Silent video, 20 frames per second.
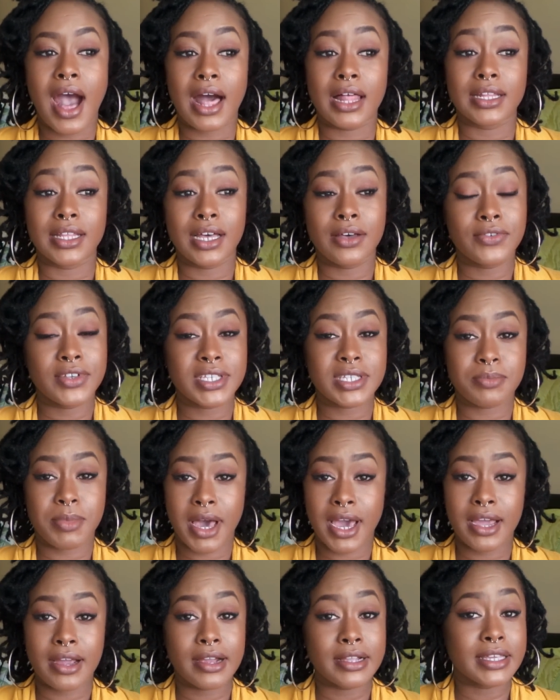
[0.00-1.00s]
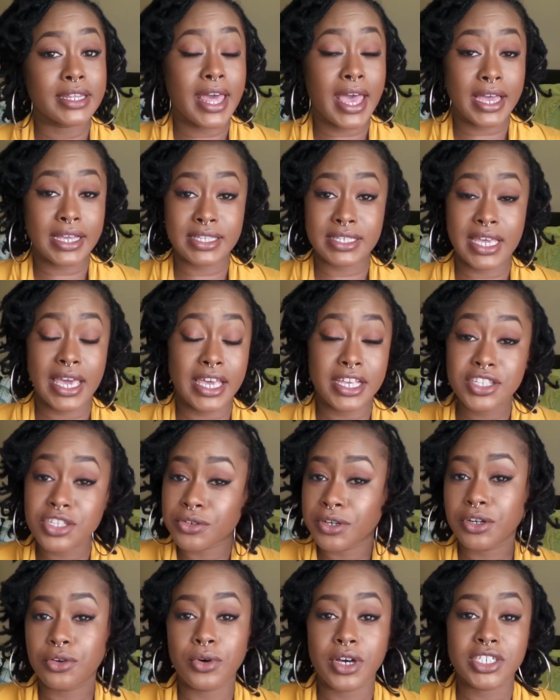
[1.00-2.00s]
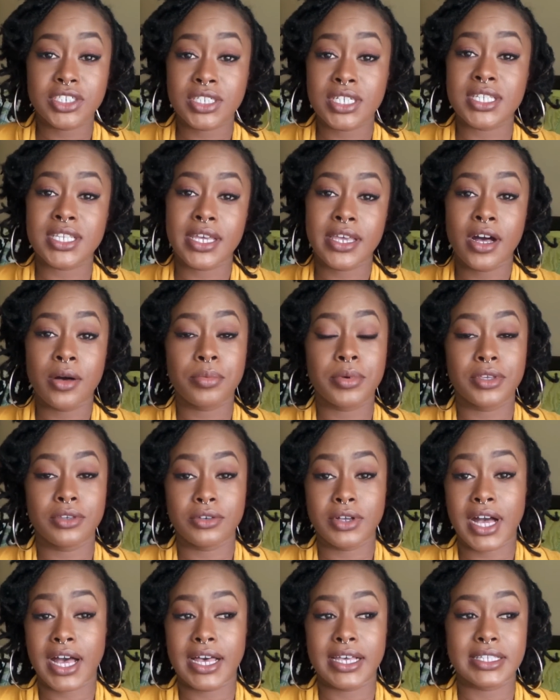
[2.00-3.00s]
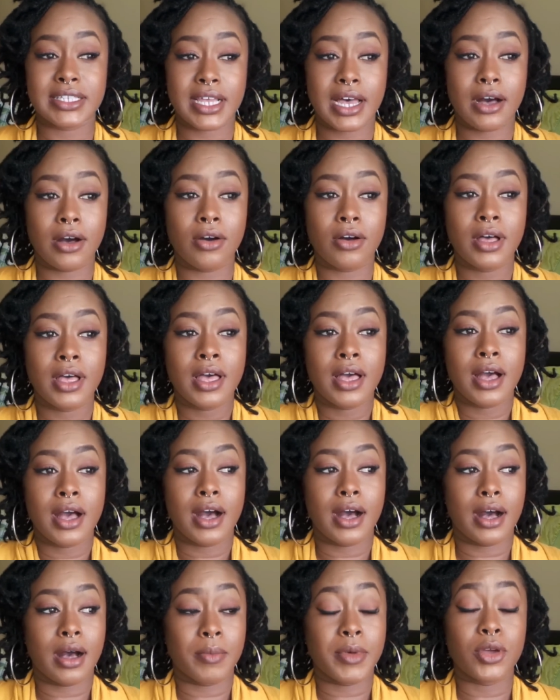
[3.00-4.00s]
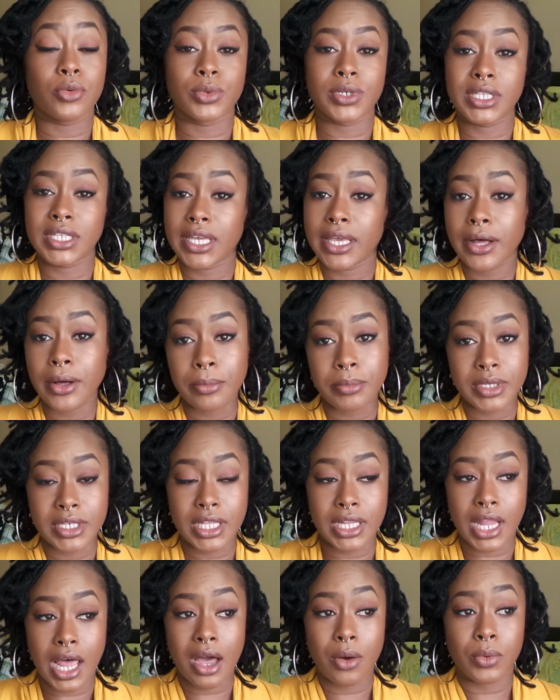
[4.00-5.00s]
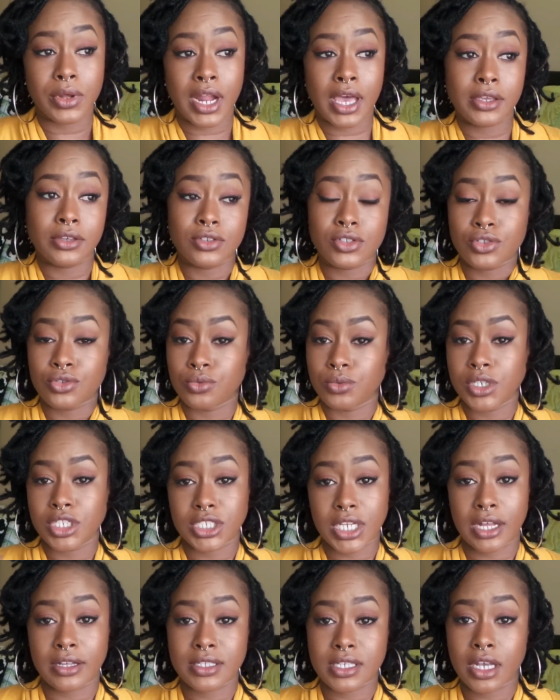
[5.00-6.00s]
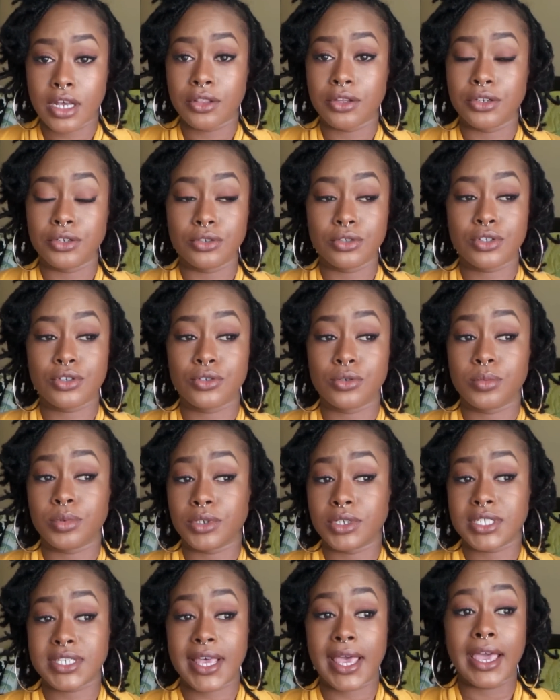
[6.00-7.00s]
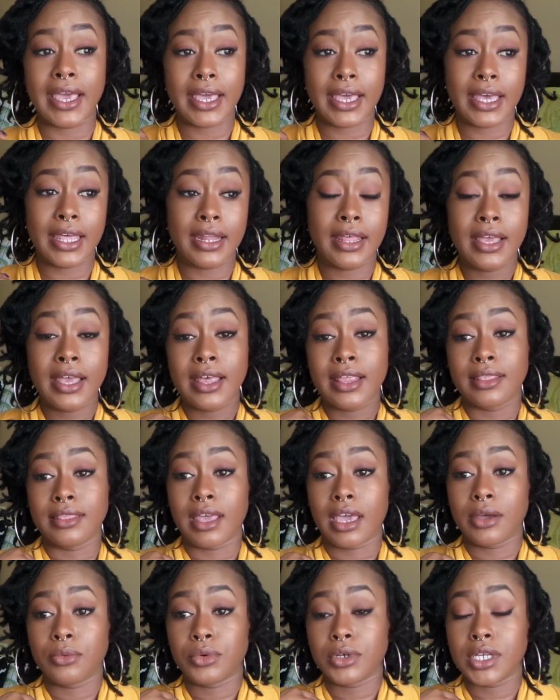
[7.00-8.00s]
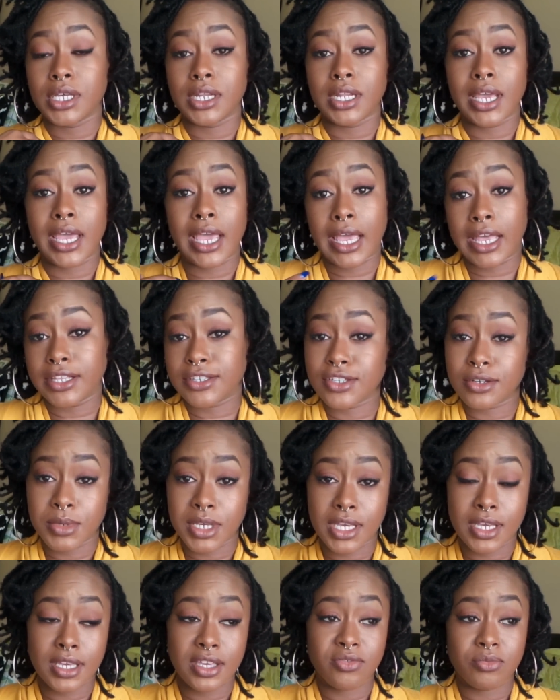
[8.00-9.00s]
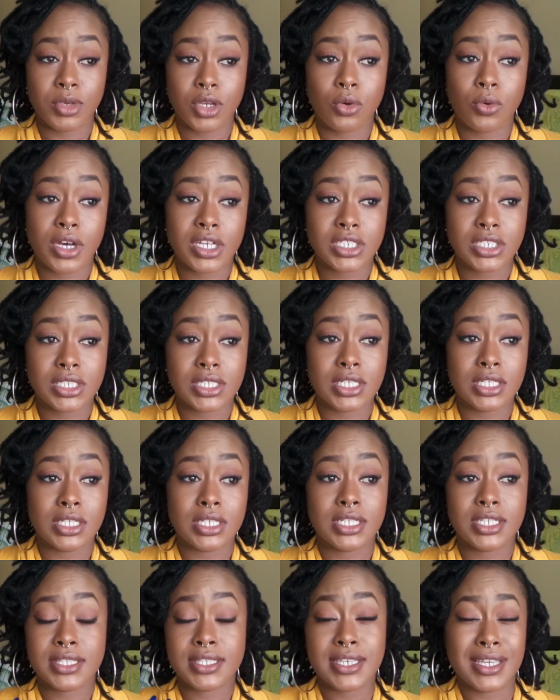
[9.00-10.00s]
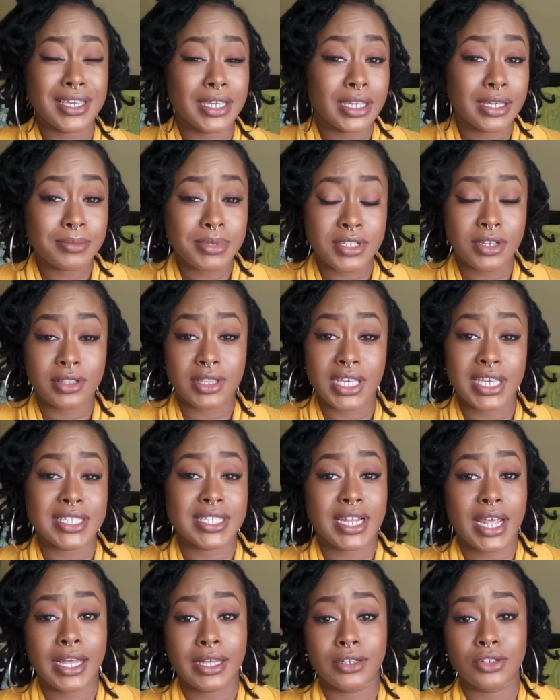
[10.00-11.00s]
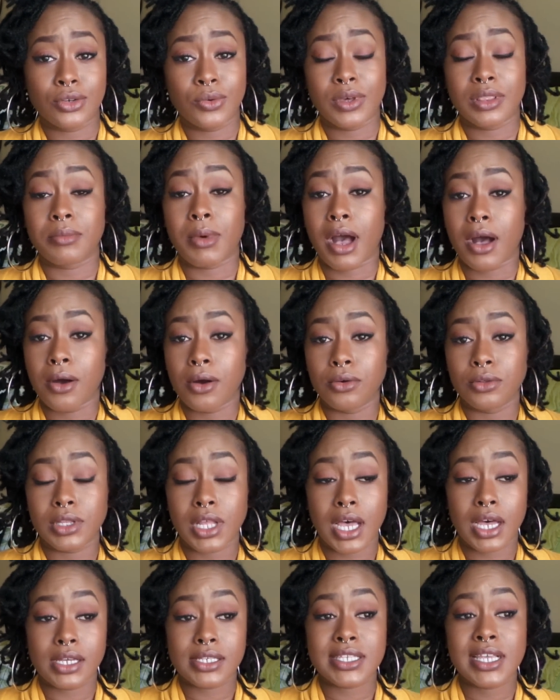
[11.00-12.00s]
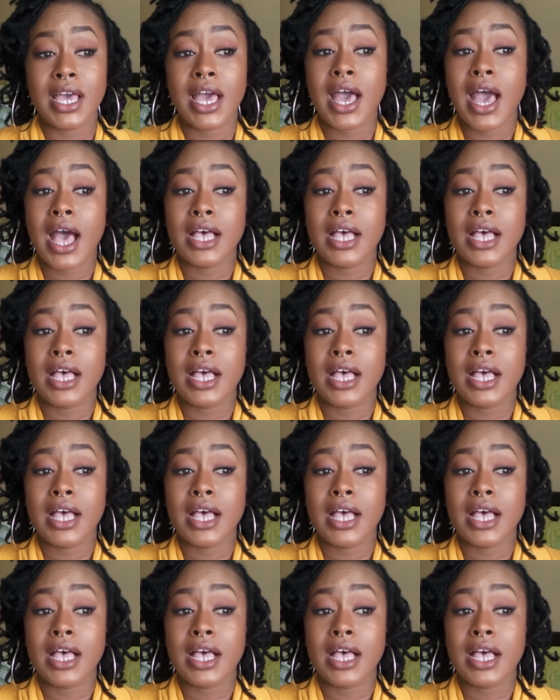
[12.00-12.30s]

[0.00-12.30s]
I love inspiring and answering questions and helping you guys out. It really helped me a lot when I used to reach out to other YouTubers and they would answer me and give me questions, tips on things that I can do with my own locks.